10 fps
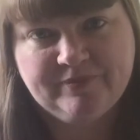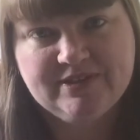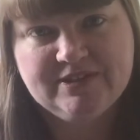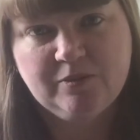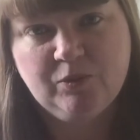
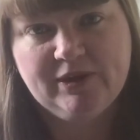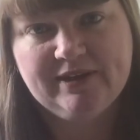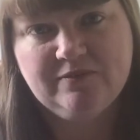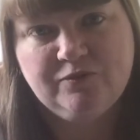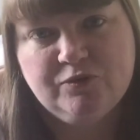So I'm
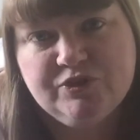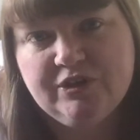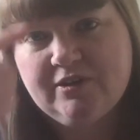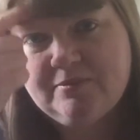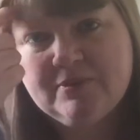working full
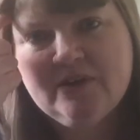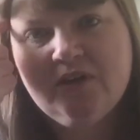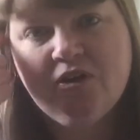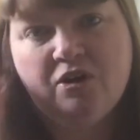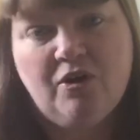time
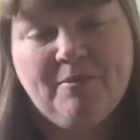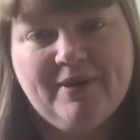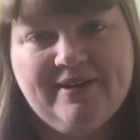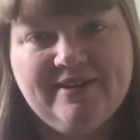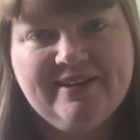on
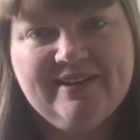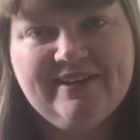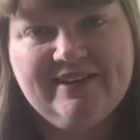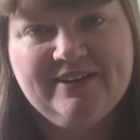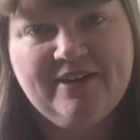my
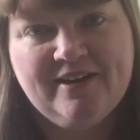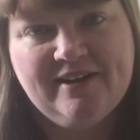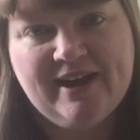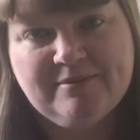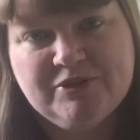
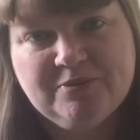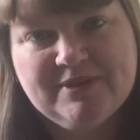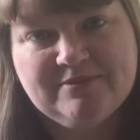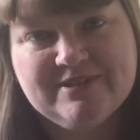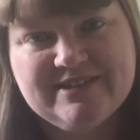laptop
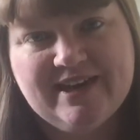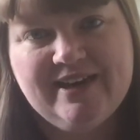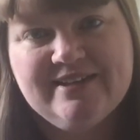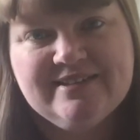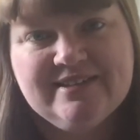
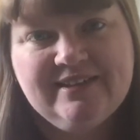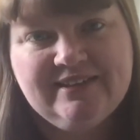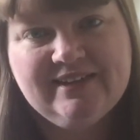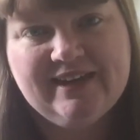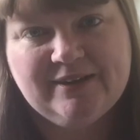downstairs
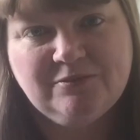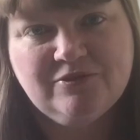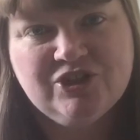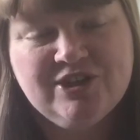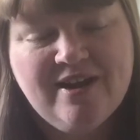in the
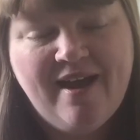lounge,